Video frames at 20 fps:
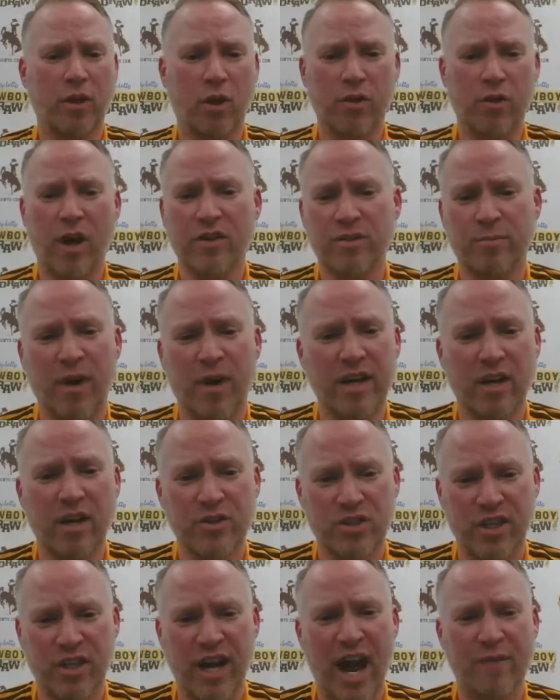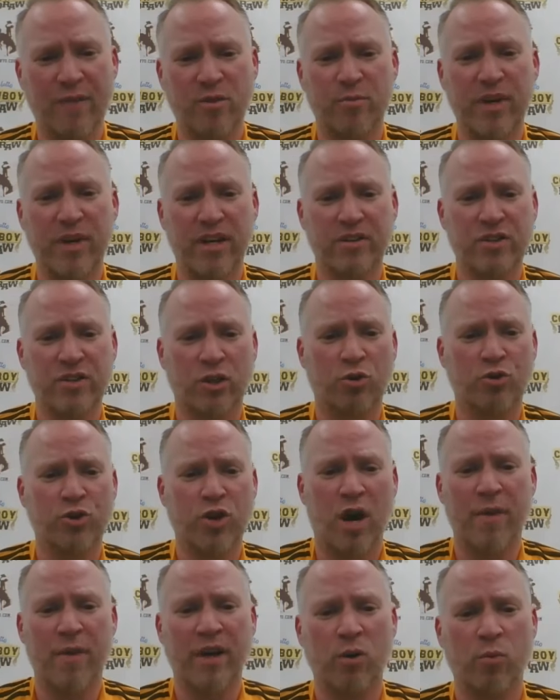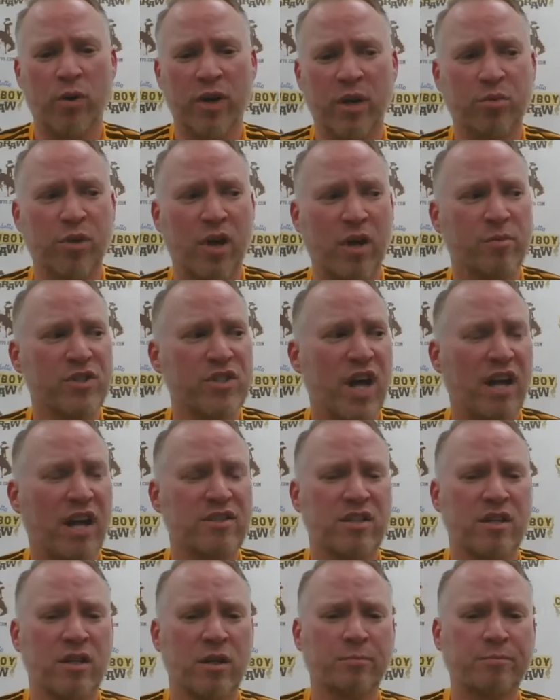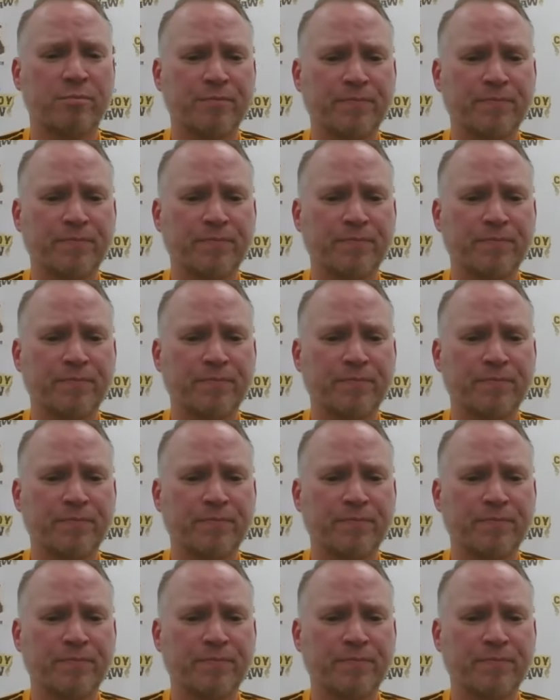You know, somebody else is going to have to beat us and go try and make a winning play besides him.